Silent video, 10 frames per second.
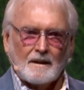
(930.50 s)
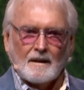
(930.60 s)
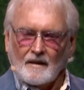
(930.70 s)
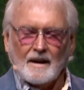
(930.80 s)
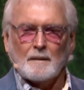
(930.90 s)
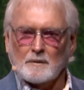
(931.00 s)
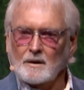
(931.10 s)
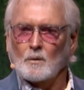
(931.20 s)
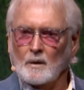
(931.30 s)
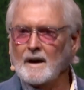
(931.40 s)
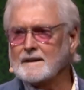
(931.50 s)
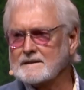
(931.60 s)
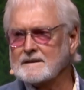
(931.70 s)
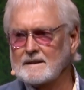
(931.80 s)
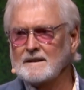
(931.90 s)
Then I'm going to rest.
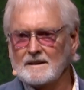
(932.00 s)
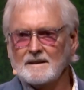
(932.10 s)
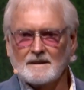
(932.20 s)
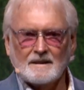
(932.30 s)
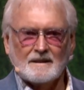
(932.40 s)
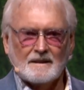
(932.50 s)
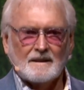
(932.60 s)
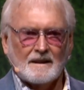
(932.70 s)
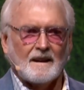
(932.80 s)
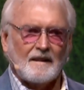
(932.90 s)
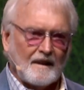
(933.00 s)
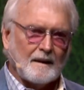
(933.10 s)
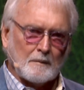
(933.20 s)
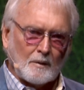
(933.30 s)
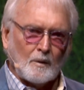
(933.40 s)
And then I'm
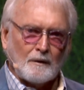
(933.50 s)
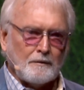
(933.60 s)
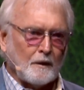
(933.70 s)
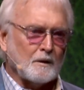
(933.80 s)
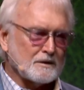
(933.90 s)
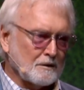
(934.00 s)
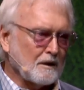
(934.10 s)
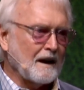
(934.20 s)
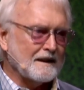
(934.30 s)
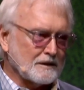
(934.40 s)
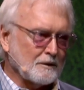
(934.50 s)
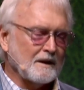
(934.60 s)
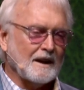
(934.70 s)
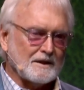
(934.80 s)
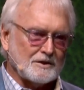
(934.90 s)
going to refocus on God's
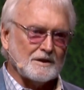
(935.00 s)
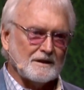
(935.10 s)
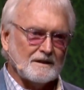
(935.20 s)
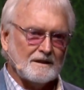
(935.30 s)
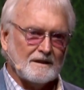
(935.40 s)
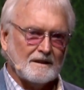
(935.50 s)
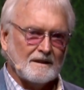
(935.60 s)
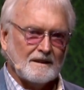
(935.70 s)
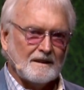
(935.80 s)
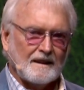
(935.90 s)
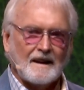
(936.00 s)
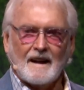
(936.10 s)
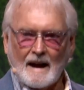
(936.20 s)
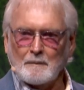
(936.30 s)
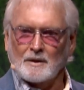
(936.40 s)
creation. And
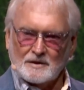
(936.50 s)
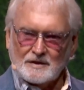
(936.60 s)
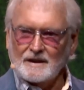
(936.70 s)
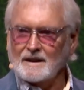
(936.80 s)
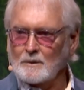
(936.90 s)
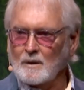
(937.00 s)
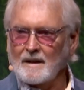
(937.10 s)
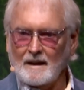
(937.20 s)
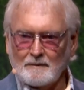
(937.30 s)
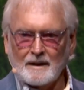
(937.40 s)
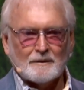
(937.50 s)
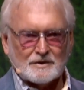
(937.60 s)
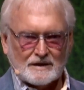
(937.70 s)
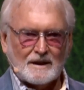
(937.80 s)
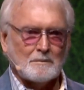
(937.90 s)
I'm going to see it in a way that I've never
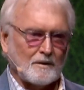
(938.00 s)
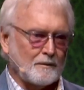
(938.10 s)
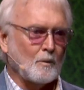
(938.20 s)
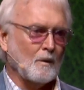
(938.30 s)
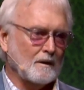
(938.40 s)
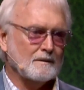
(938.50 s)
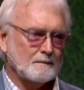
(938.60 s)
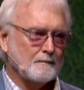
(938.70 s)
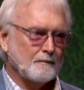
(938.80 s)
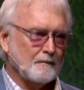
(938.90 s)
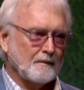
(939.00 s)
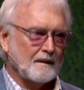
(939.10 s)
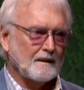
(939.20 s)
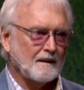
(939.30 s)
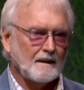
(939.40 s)
seen it before.
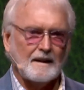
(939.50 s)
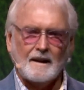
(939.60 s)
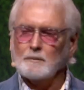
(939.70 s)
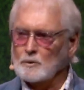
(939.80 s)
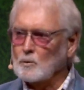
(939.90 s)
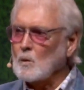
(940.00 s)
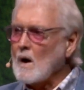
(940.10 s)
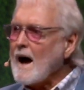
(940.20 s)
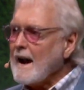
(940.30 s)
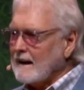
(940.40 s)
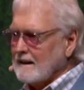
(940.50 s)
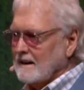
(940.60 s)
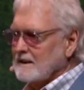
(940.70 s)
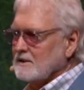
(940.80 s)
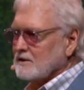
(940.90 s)
It will radically,
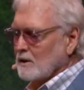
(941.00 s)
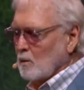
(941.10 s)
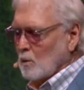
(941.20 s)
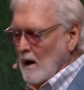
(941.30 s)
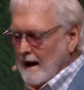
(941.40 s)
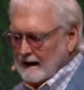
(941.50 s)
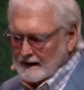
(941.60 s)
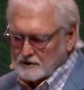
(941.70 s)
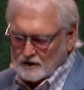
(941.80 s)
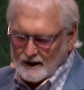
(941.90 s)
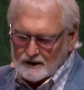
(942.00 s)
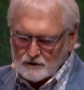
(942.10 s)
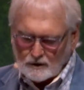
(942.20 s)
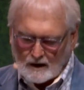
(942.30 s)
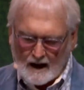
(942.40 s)
so radically change
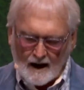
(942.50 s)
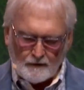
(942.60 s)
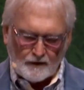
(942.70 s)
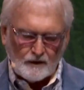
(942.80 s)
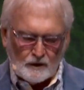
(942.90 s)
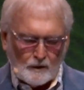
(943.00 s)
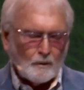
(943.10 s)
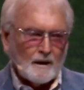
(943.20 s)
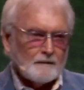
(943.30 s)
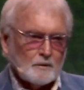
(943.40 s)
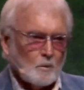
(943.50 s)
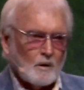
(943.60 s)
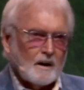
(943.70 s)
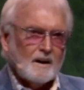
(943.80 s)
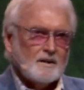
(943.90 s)
your life, you don't have to
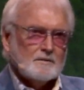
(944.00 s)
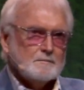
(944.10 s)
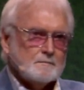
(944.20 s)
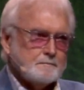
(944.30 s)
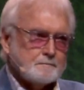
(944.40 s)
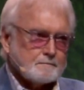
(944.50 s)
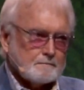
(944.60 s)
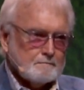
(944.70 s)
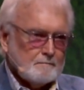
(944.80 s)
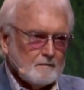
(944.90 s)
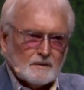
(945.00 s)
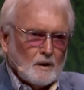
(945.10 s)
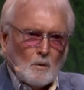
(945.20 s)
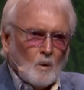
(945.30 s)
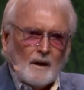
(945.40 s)
worry.
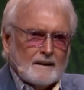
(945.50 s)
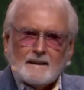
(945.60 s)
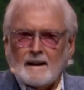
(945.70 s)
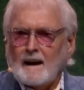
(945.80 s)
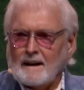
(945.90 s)
Don't worry today.